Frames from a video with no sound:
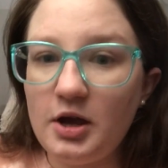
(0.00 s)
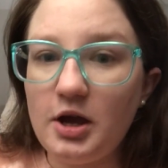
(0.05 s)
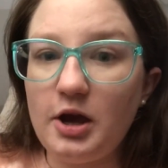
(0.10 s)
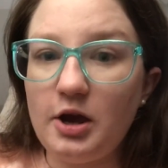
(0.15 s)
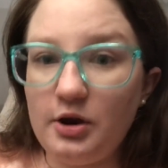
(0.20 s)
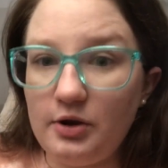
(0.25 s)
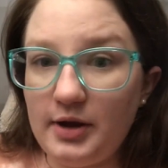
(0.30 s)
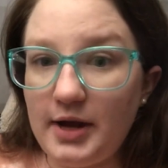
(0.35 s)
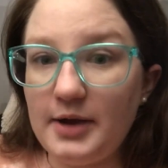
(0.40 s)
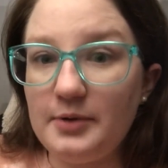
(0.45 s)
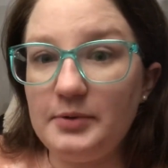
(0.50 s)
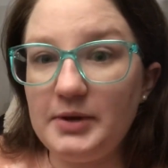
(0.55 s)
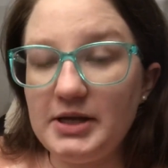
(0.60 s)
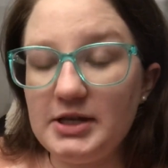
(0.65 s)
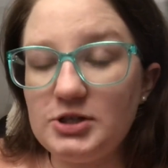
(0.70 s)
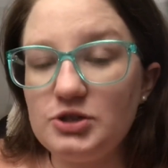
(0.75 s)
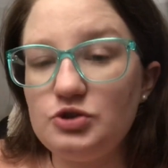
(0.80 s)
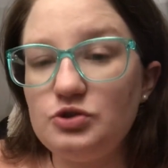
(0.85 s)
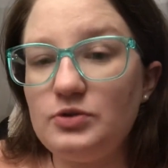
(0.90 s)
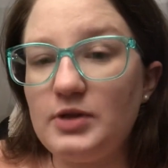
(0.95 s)
okay, we
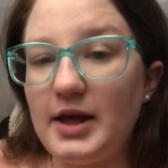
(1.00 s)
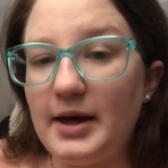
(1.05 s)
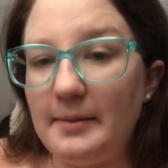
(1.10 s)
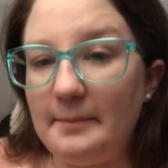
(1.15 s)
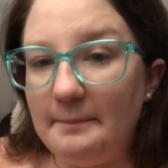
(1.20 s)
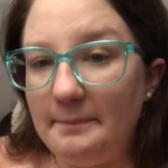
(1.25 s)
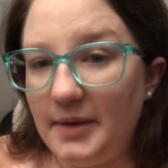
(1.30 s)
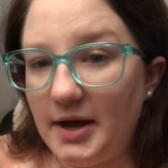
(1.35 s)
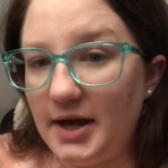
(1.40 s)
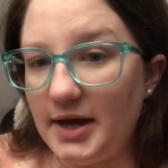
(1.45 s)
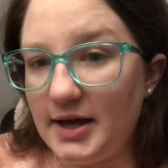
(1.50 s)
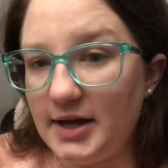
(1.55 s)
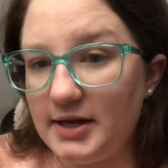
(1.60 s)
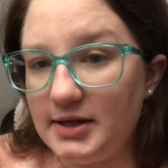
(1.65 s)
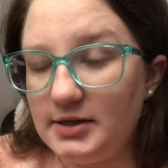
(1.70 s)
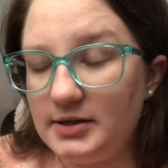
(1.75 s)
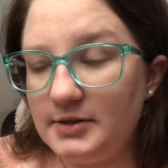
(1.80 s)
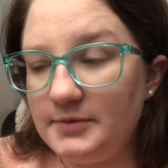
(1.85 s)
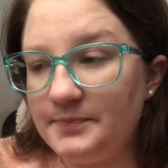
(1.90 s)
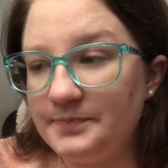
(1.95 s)
can do that, but
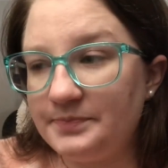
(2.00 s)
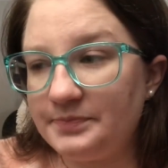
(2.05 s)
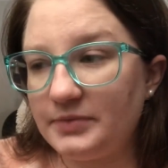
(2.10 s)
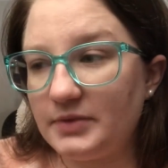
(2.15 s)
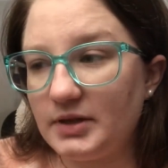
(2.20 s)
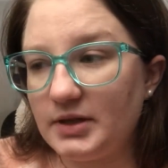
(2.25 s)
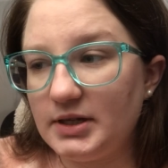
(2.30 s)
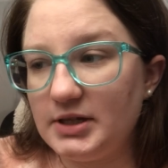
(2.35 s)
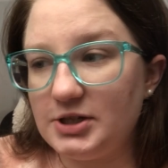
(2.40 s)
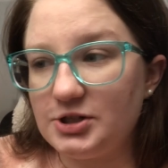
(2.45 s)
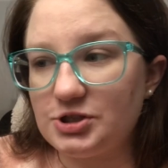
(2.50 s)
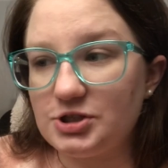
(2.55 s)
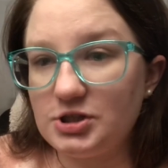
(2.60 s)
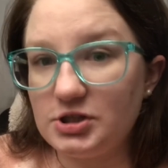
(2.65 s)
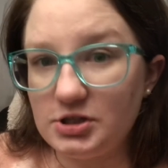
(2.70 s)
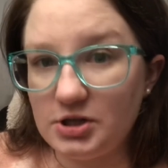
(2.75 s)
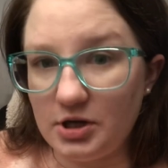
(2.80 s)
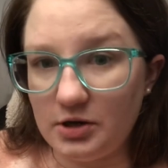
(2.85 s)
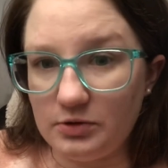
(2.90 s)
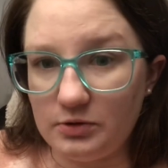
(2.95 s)
here's the
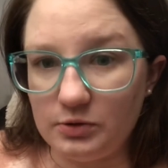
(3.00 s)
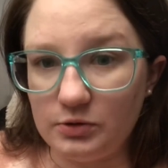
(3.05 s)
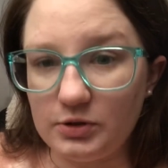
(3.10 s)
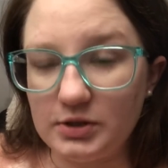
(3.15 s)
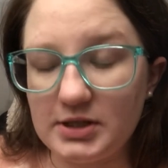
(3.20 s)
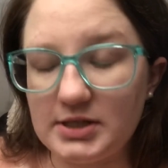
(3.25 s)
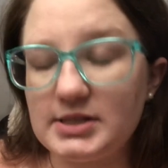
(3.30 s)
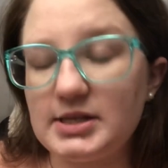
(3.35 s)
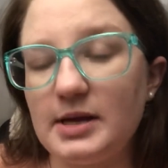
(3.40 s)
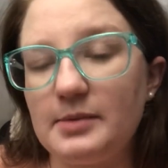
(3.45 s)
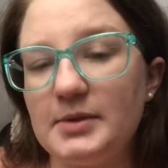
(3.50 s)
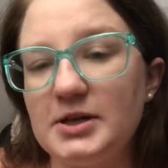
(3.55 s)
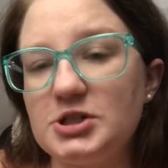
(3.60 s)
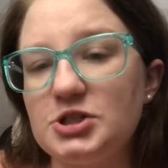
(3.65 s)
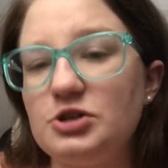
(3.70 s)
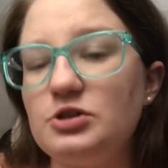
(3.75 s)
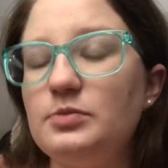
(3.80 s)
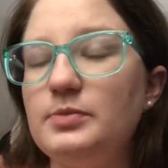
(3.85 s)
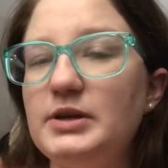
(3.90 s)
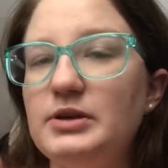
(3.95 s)
total. This is how much
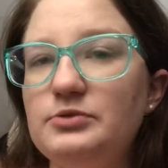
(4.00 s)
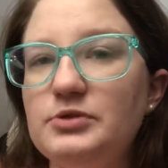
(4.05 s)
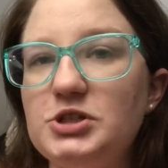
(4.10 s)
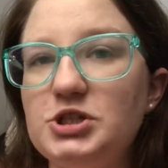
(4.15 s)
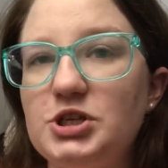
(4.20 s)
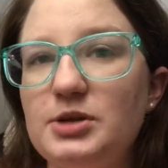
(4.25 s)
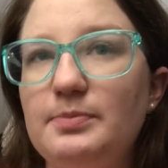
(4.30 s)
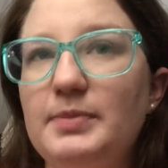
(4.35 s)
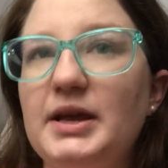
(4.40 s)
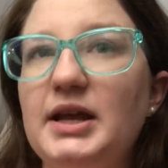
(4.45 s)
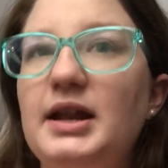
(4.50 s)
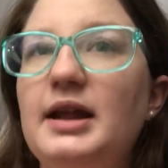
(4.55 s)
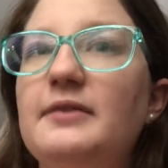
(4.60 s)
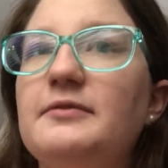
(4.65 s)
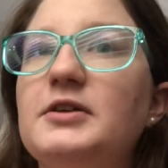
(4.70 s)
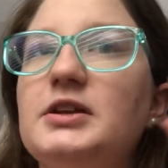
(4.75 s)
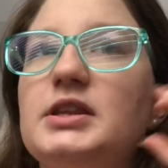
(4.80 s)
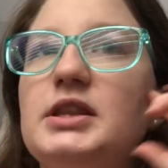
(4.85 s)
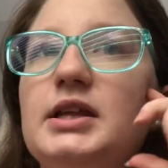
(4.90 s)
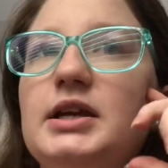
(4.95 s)
it'll be with shipping and
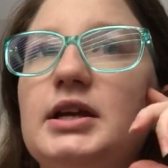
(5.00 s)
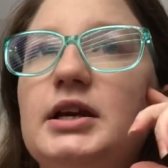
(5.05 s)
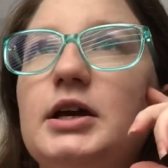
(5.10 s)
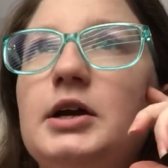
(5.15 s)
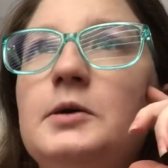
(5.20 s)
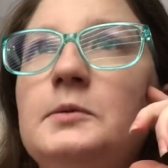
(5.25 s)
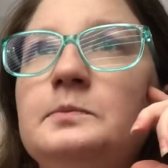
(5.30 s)
everything.